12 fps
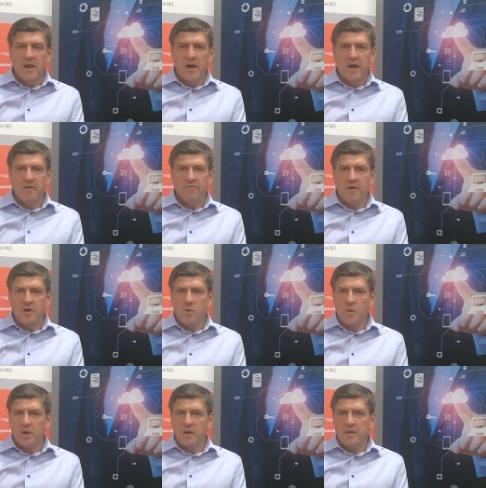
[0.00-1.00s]
Uh, very
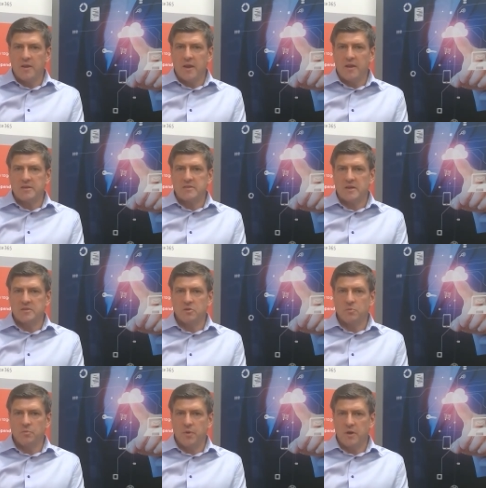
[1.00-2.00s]
quickly getting set
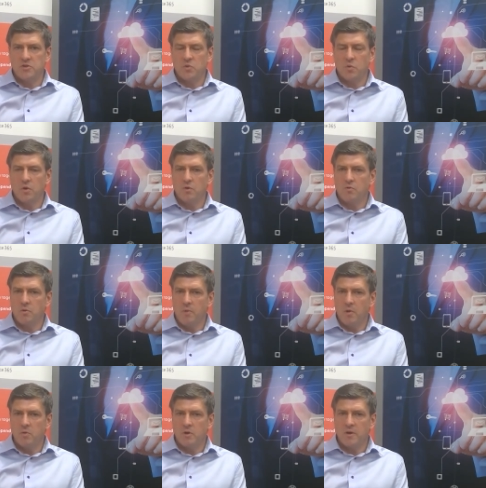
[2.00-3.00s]
up uh, to work
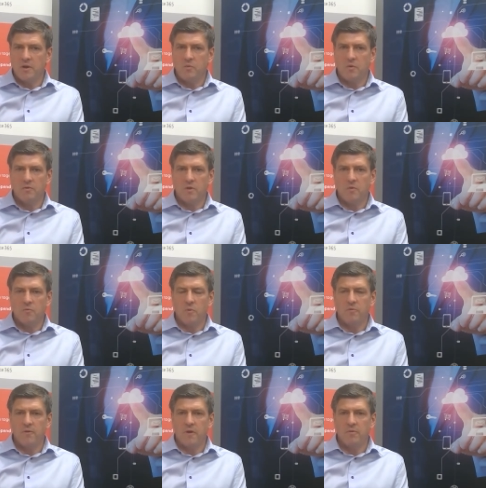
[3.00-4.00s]
remotely. We don't. We
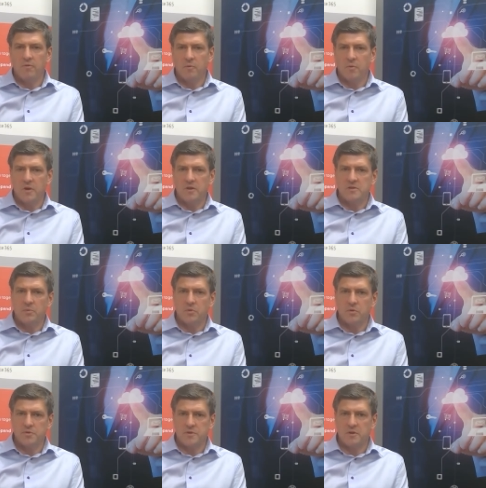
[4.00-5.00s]
felt that we
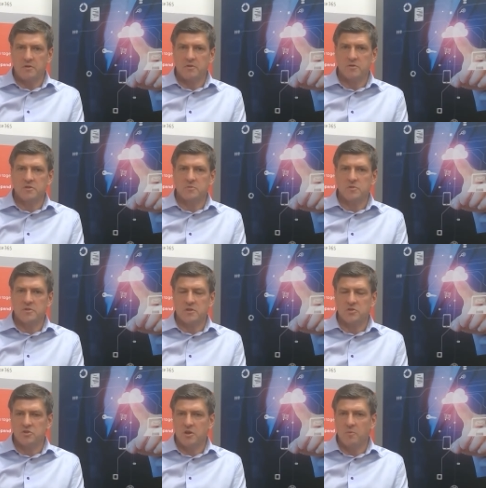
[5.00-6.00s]
supported our customers
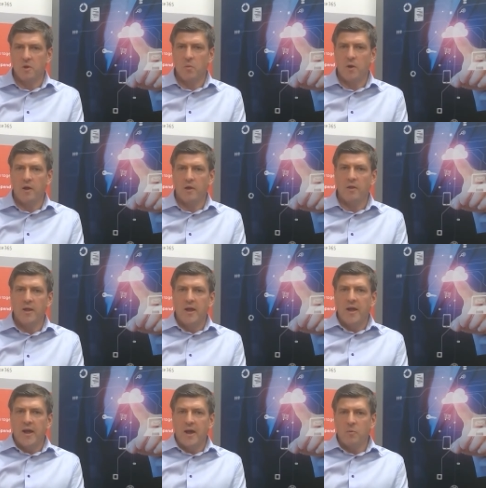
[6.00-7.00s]
extremely well,
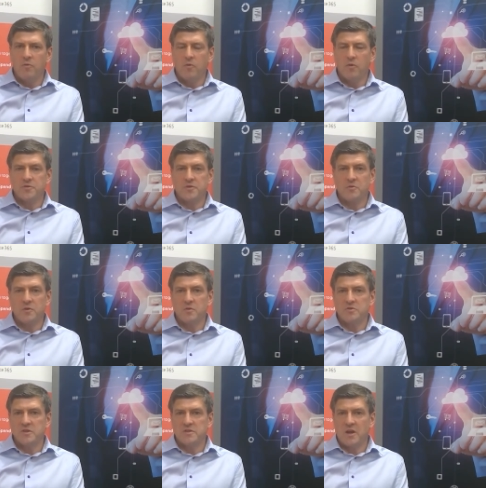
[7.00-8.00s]
and we've also
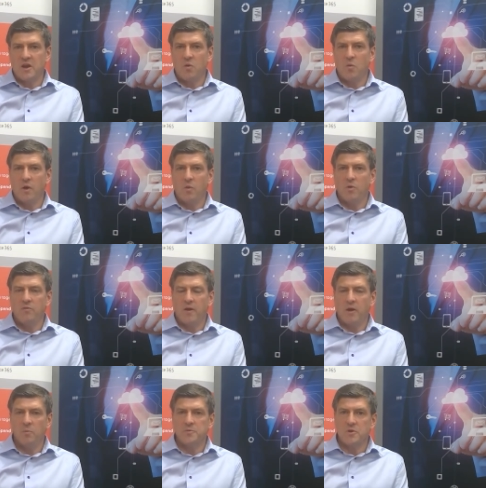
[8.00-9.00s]
noticed how well we've
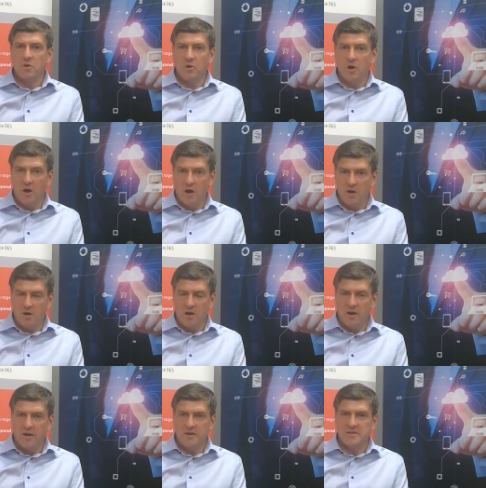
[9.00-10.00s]
helped our
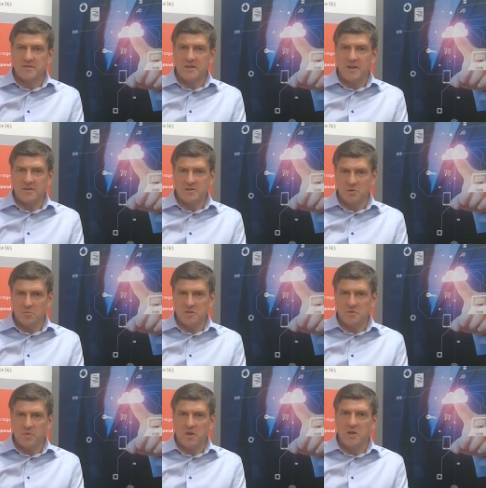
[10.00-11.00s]
clients get up to
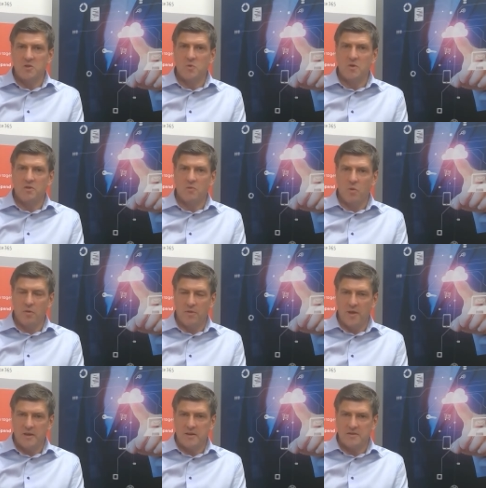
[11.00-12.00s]
speed with what
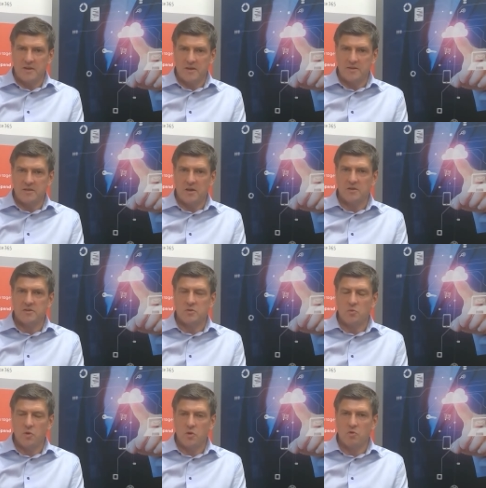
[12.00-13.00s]
their desires are to
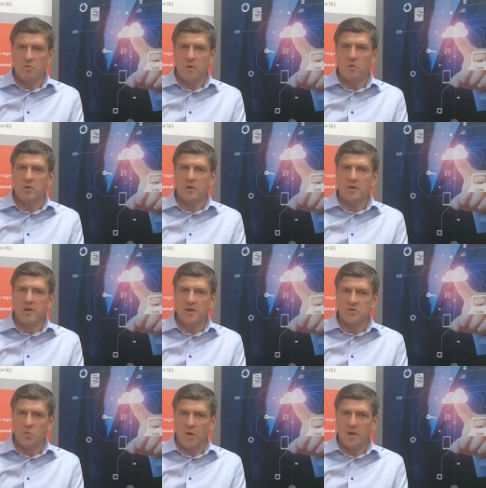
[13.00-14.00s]
work remotely
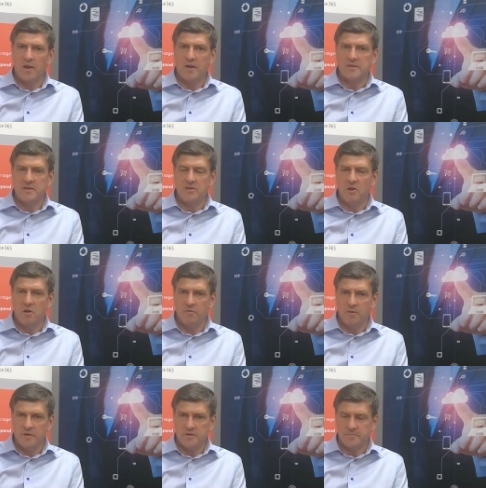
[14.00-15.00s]
as well as in the
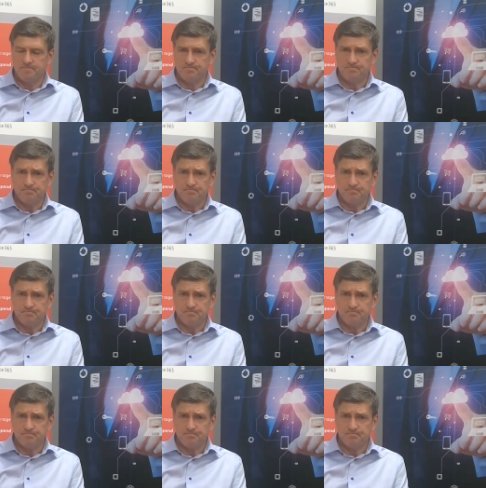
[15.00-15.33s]
office.